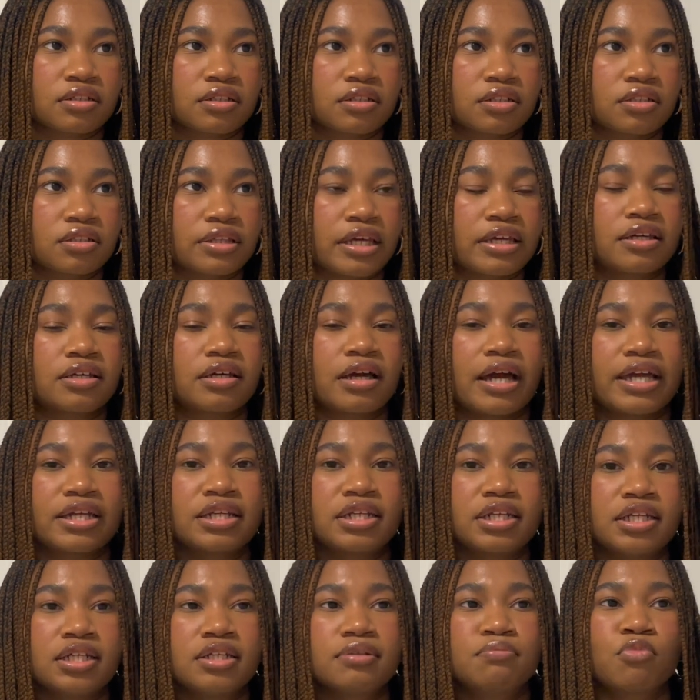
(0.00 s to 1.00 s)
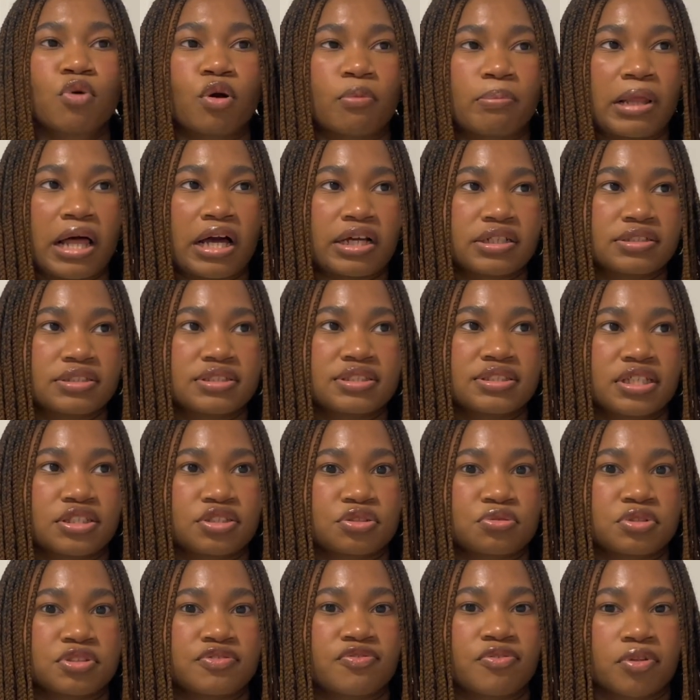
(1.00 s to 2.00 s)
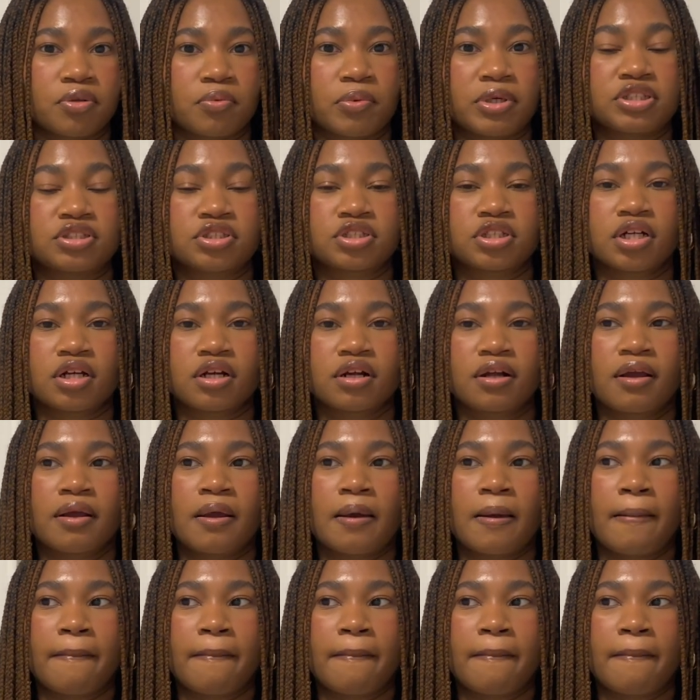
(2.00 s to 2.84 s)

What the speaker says: Like, I need more black accessories for the winter,